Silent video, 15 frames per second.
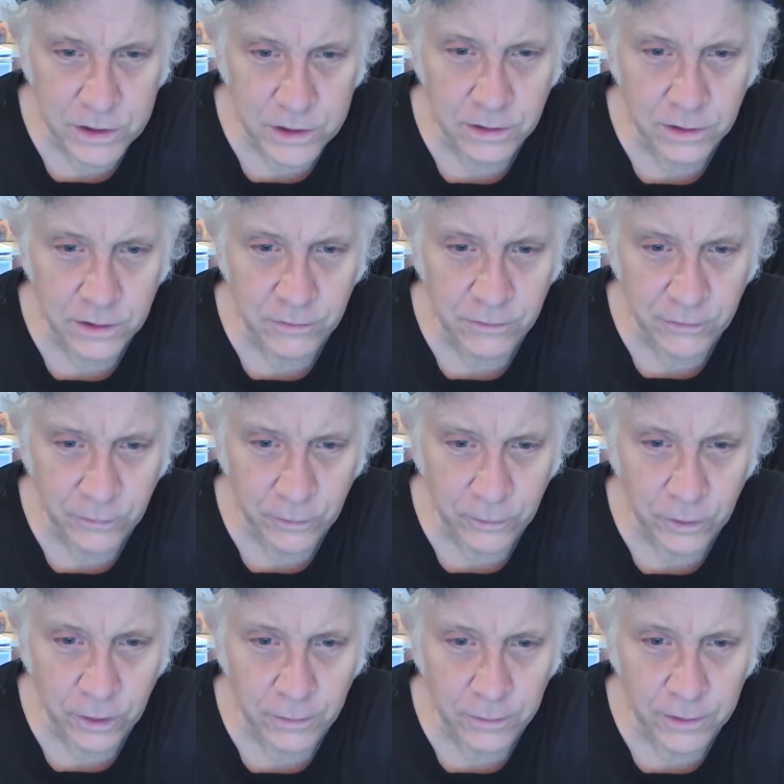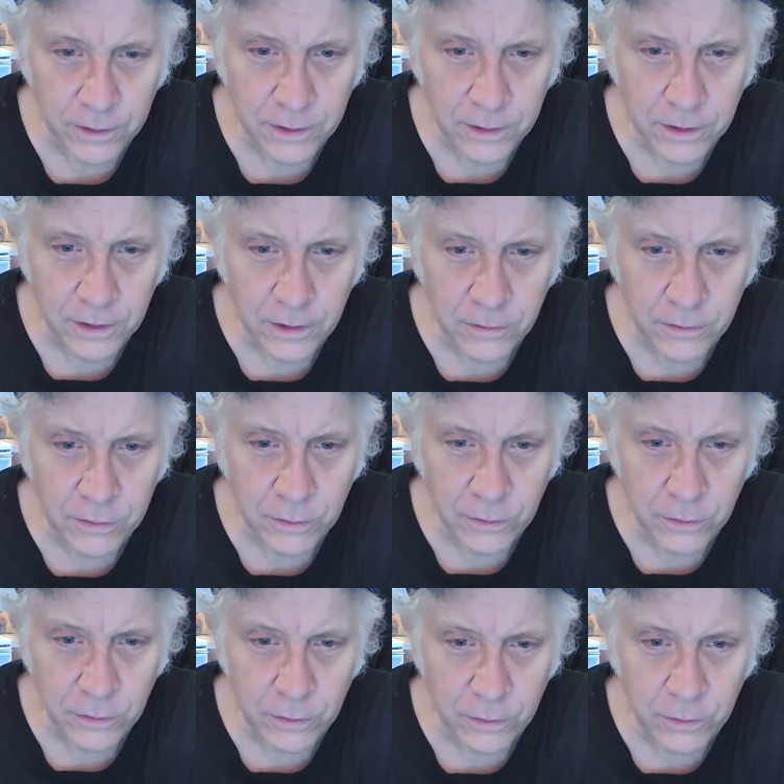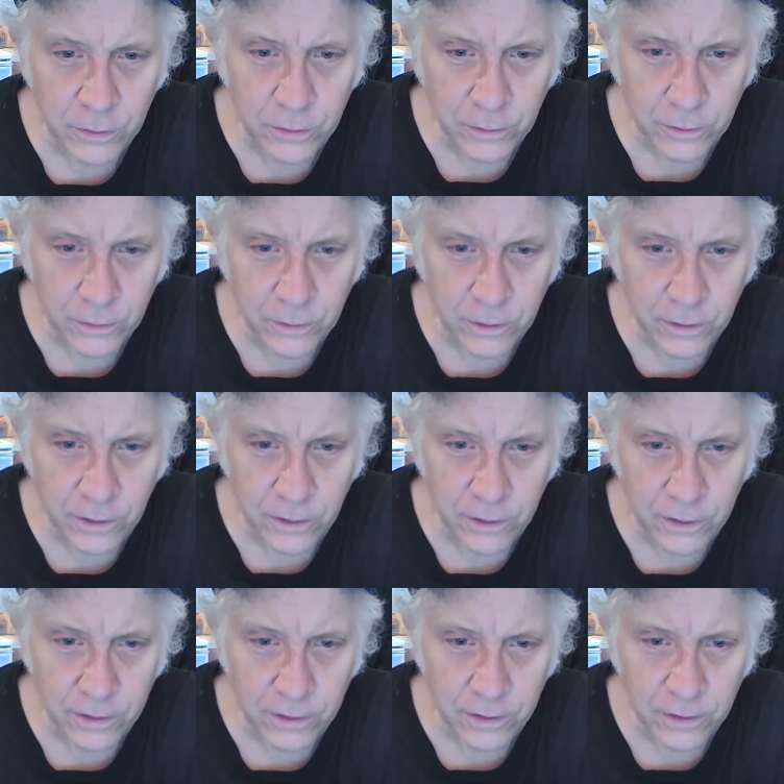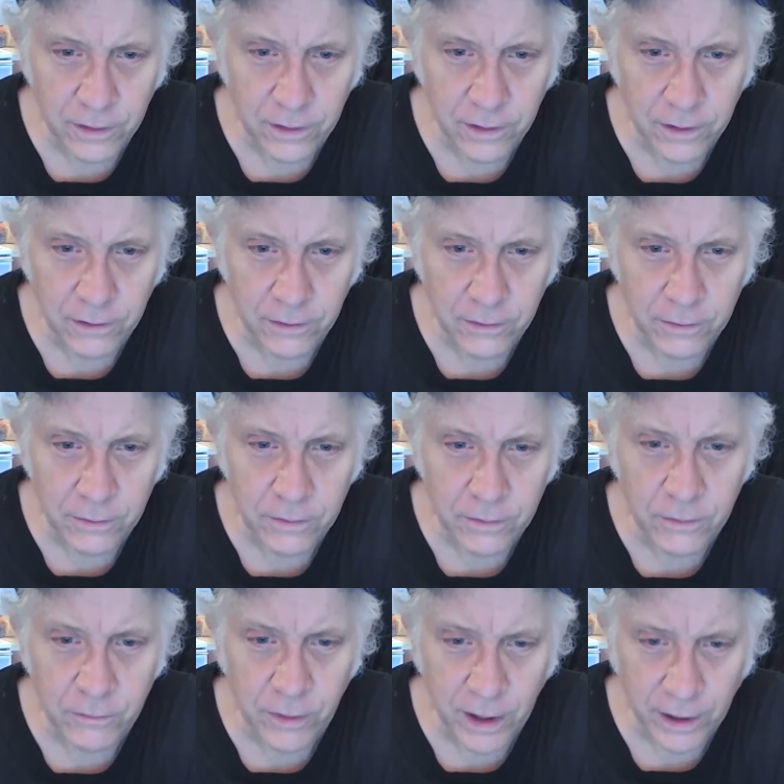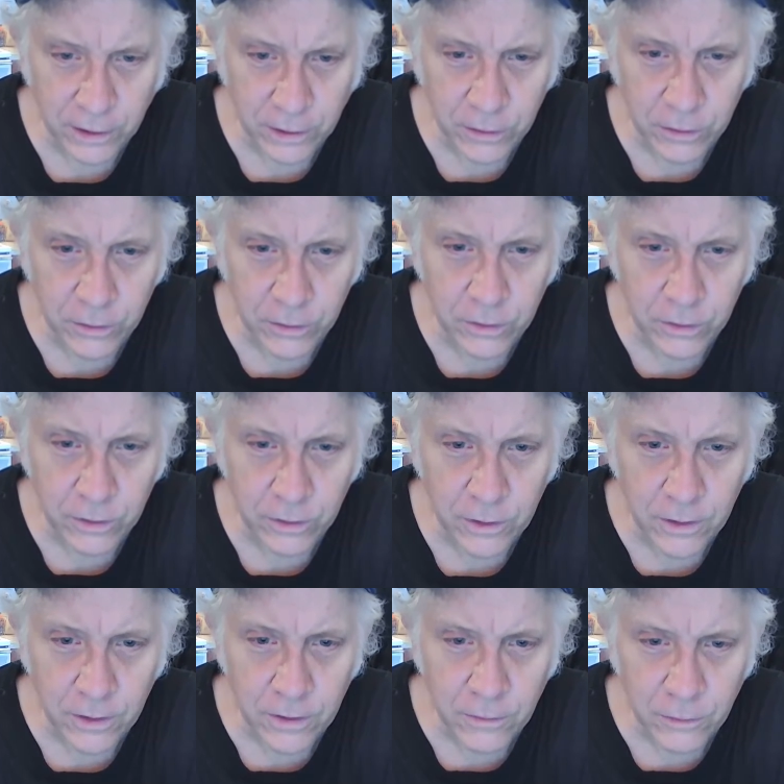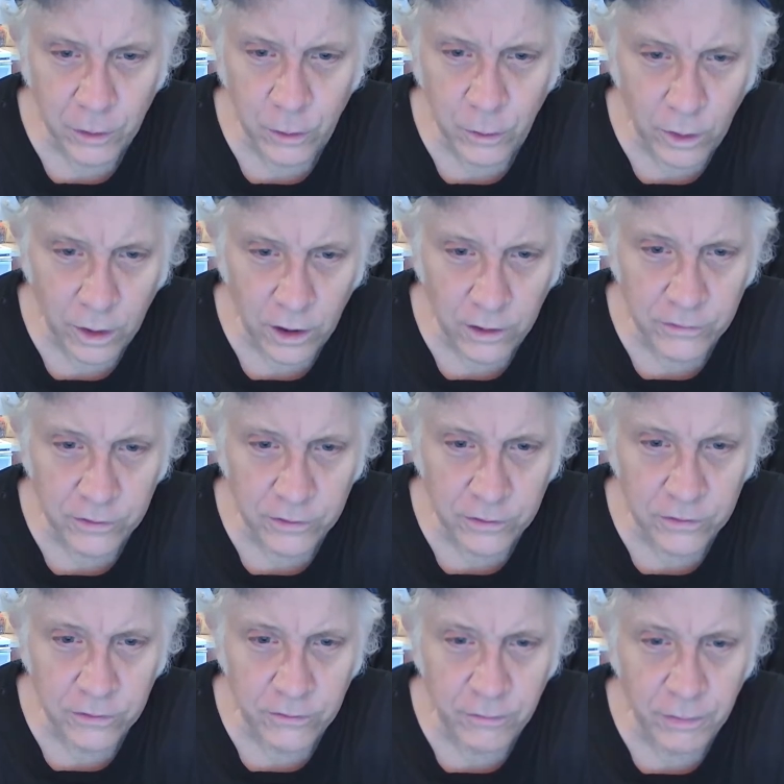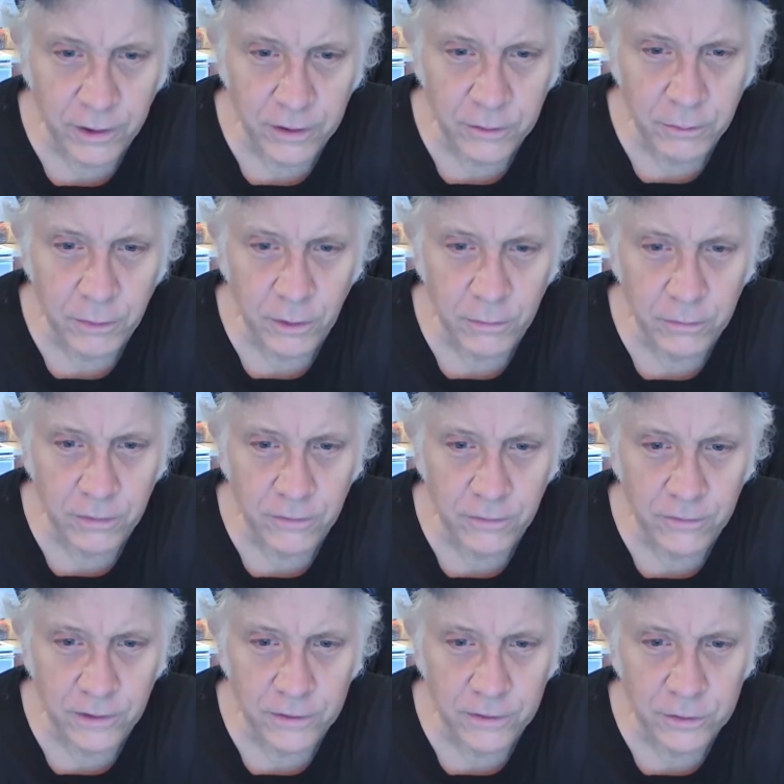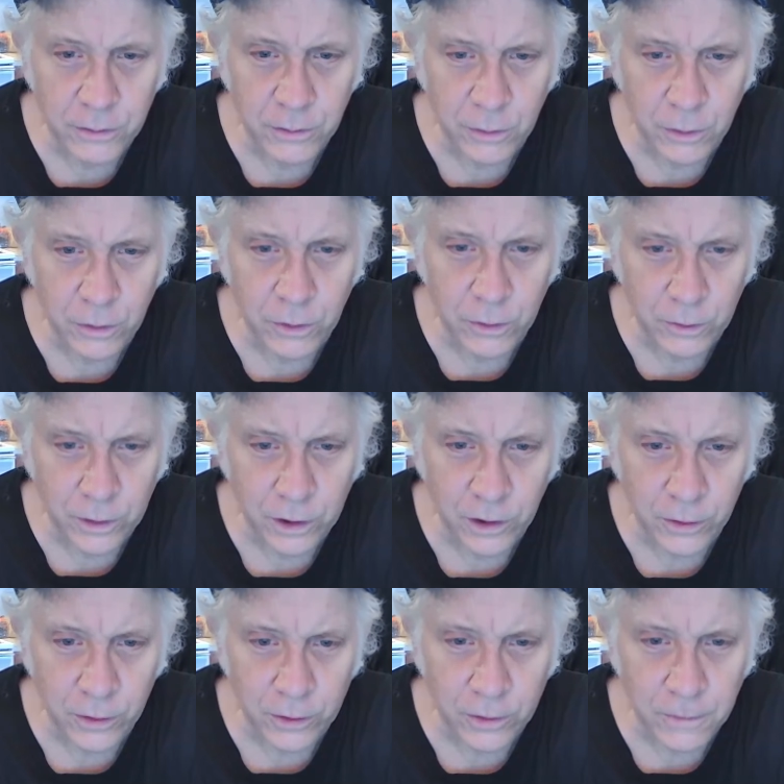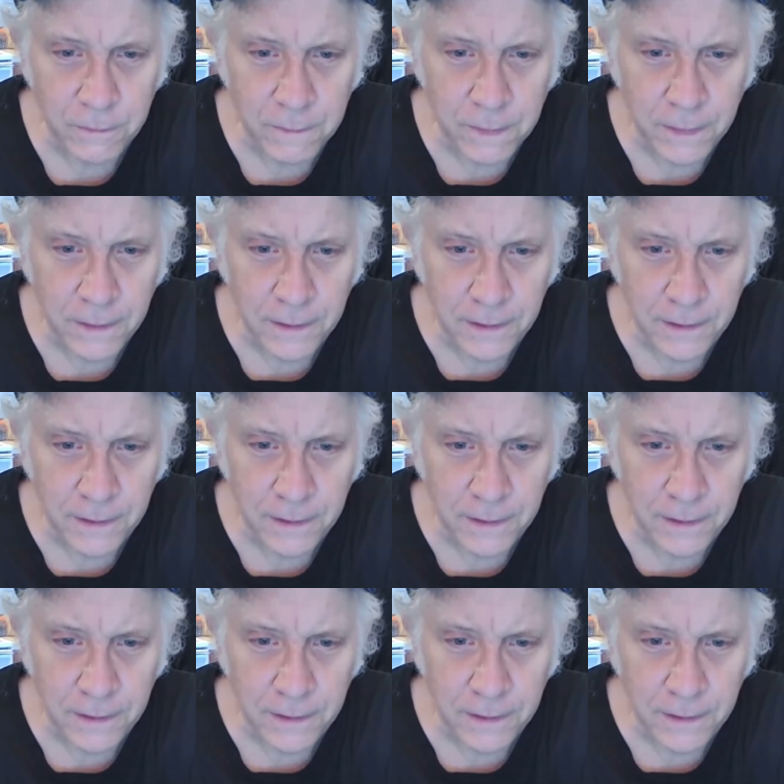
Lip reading: which conformed to the regular nuances of Pittsburgh provincial moral code.